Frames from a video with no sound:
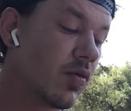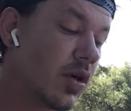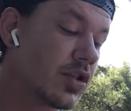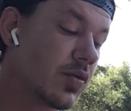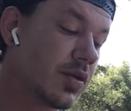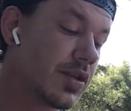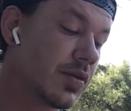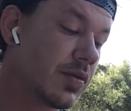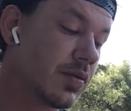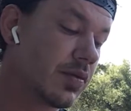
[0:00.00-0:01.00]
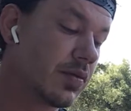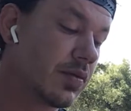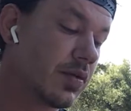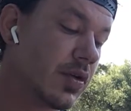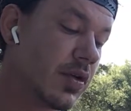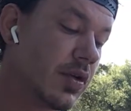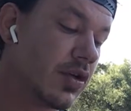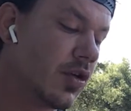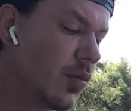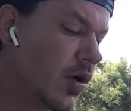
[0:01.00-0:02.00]
The unicorn walks towards you.
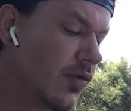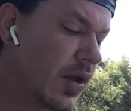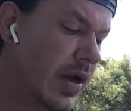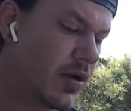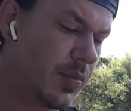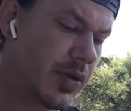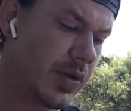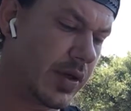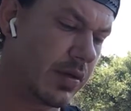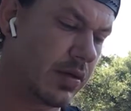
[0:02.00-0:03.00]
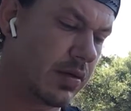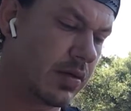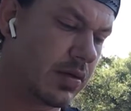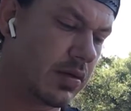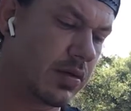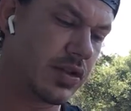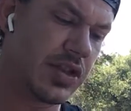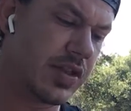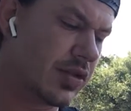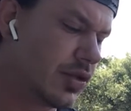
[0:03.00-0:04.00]
You marvel at her beauty.
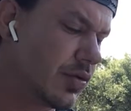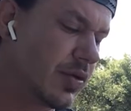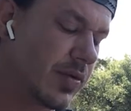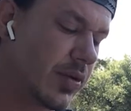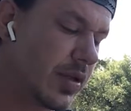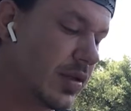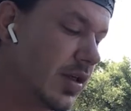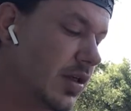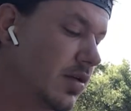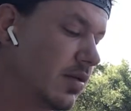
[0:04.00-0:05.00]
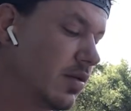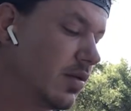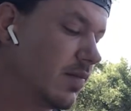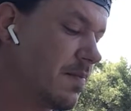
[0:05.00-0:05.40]
She is truly breathtaking.